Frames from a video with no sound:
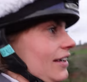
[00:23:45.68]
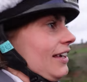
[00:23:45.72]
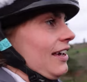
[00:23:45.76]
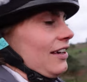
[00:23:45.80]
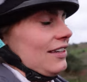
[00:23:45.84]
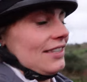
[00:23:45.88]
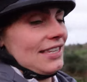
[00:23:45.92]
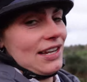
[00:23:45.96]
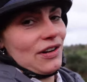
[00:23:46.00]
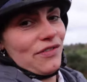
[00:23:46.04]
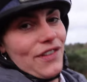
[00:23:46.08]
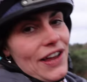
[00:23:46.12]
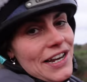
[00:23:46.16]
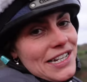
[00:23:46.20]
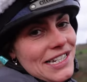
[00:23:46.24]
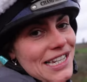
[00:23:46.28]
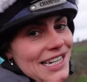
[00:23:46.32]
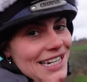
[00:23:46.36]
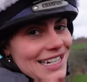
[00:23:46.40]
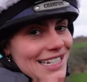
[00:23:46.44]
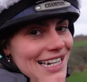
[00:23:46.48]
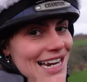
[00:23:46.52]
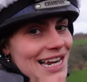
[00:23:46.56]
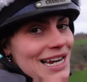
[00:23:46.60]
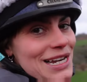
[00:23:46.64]
get yourself
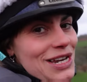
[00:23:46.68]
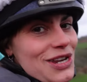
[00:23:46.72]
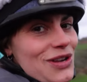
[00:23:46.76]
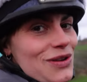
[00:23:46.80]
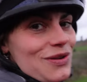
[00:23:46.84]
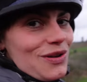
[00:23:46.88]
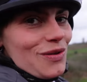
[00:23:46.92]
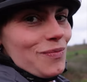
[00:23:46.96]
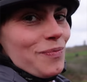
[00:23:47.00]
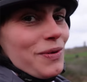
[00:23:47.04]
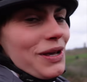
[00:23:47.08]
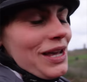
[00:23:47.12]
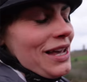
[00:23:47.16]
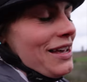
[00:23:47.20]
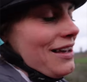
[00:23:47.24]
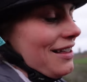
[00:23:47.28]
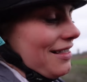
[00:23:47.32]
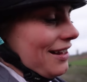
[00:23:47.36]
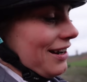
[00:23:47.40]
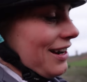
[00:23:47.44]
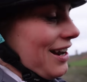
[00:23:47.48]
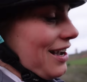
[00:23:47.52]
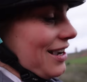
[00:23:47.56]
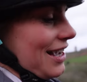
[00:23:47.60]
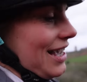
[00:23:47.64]
entered and you could be
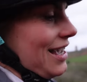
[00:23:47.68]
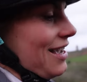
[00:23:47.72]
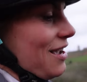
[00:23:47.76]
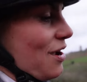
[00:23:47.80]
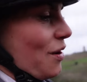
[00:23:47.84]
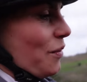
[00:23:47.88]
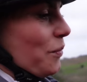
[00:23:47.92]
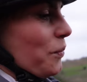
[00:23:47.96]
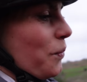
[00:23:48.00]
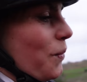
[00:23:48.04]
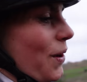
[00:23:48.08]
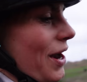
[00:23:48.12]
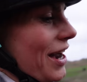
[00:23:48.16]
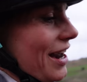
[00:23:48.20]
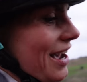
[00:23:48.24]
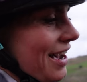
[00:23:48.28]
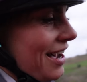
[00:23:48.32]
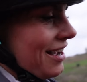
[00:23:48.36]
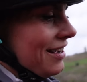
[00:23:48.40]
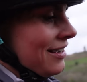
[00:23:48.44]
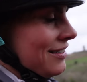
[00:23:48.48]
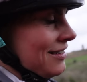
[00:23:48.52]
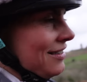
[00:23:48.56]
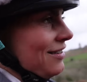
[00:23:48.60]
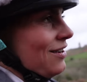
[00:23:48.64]
the lucky
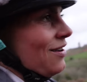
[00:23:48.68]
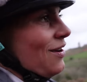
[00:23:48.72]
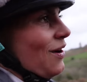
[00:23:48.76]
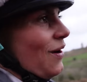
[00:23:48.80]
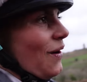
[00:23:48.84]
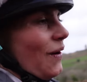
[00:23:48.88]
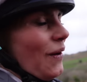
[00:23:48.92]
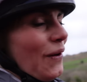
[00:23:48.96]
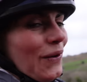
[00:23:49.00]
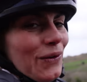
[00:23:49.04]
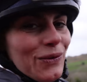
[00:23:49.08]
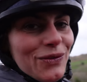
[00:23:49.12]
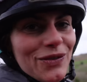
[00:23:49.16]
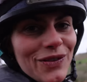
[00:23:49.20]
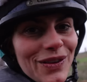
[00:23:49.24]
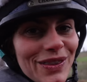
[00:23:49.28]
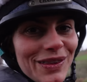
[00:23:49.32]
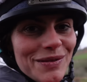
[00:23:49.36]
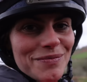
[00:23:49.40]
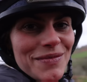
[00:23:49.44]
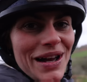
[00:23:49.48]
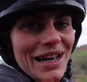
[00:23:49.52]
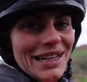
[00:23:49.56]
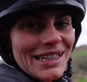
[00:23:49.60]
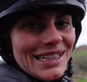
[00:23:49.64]
winner of
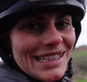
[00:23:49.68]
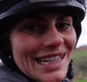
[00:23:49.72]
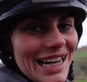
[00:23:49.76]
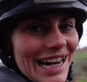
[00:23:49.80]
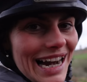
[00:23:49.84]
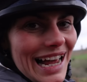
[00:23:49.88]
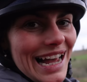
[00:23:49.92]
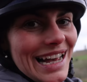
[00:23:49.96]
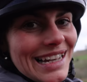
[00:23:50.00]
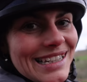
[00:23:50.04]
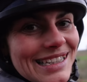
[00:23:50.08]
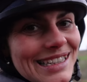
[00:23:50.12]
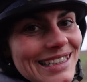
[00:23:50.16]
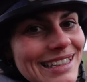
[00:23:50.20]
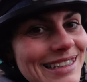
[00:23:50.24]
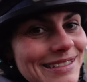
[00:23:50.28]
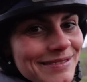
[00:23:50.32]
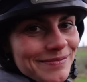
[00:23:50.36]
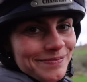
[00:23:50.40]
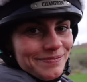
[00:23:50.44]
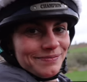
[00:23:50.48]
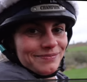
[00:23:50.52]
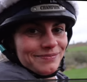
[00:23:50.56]
the masterclass.